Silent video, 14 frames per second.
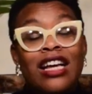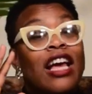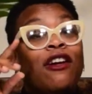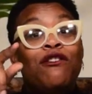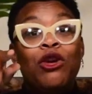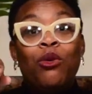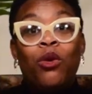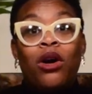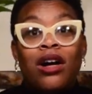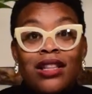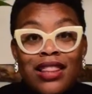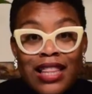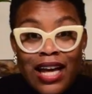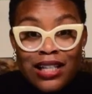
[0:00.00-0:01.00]
If you
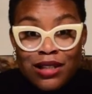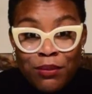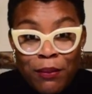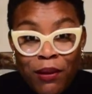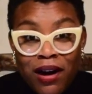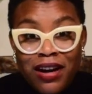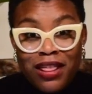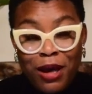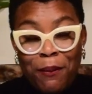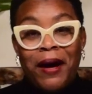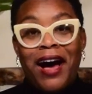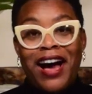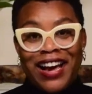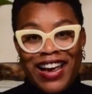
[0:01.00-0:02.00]
want that to be part of the
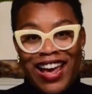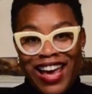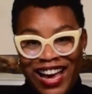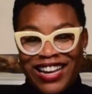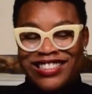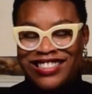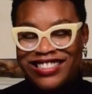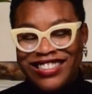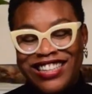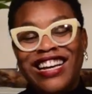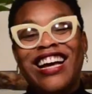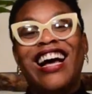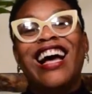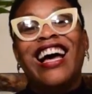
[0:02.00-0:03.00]
podcast,
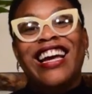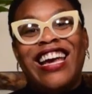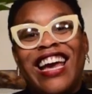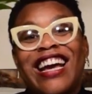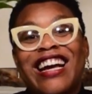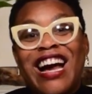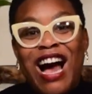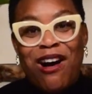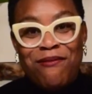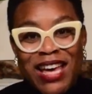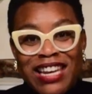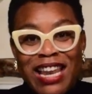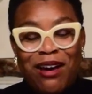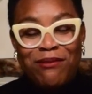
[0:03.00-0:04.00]
again,
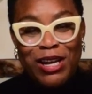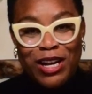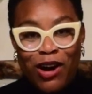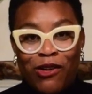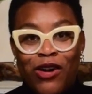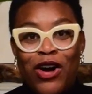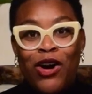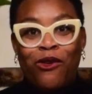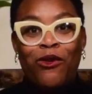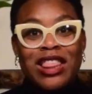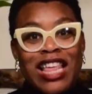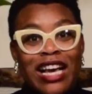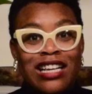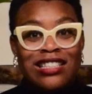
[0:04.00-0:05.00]
comment, let me know
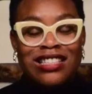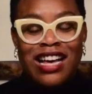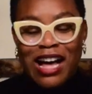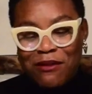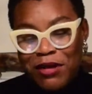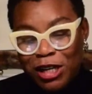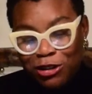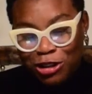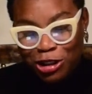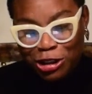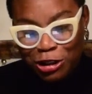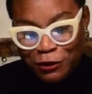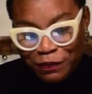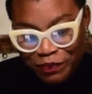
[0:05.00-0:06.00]
what things
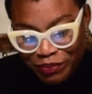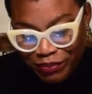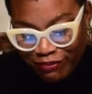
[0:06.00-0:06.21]
interest you.